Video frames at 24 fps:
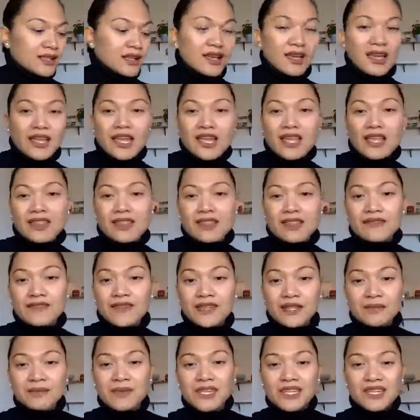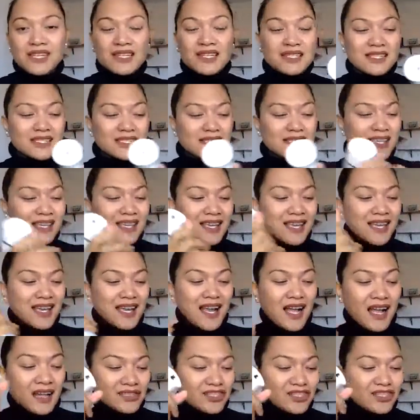in the Philippines.
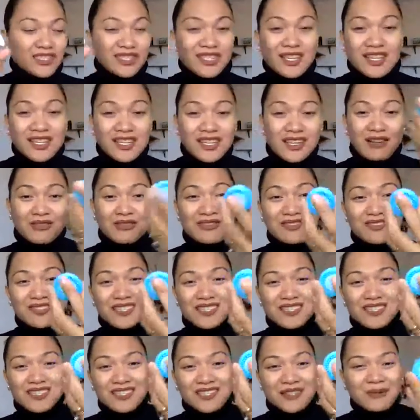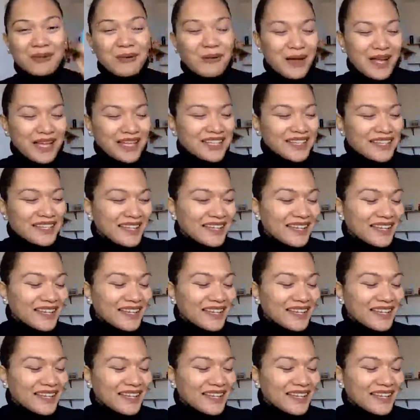I'll just take it out because it's still wet.